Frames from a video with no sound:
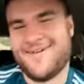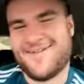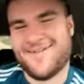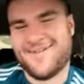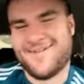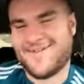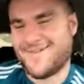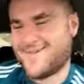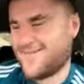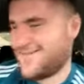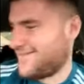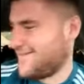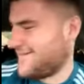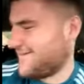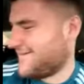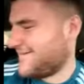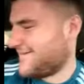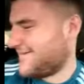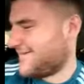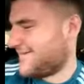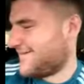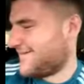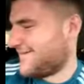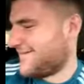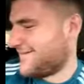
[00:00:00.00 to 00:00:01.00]

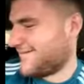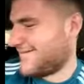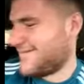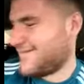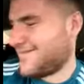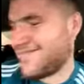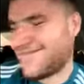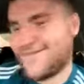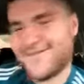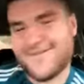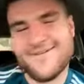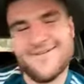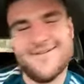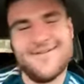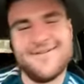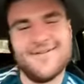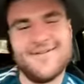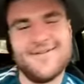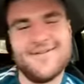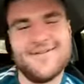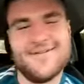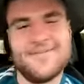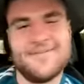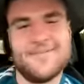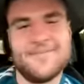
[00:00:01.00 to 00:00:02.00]

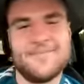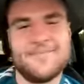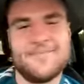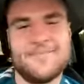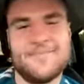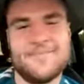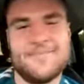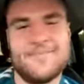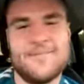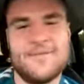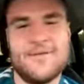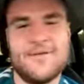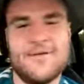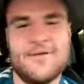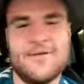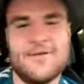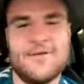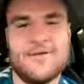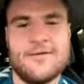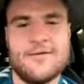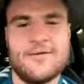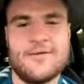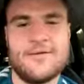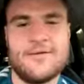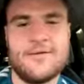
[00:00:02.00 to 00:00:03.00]

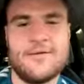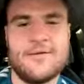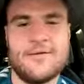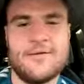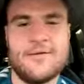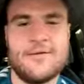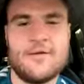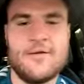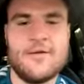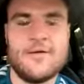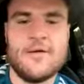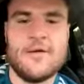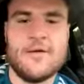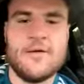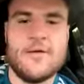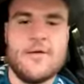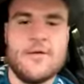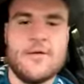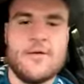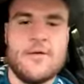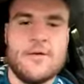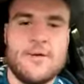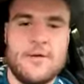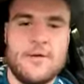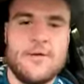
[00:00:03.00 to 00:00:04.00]

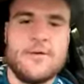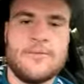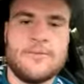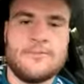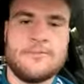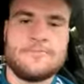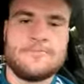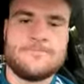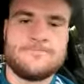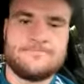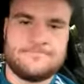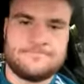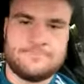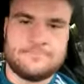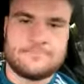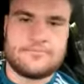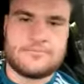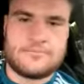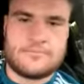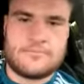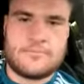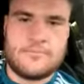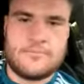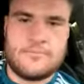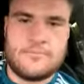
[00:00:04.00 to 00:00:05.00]

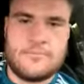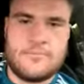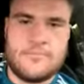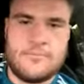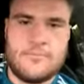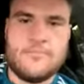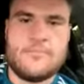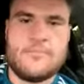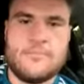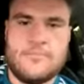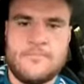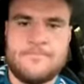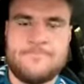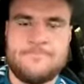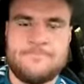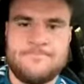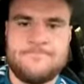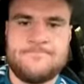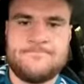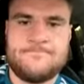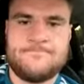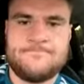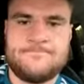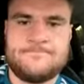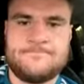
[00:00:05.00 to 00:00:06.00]

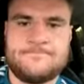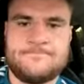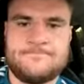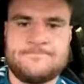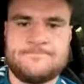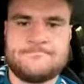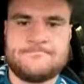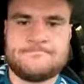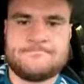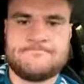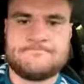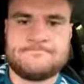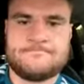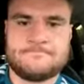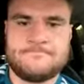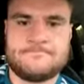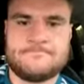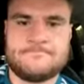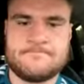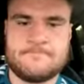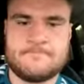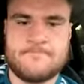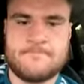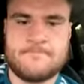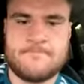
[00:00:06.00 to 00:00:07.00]

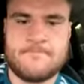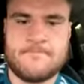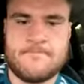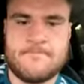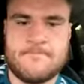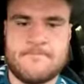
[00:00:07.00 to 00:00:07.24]
(silent)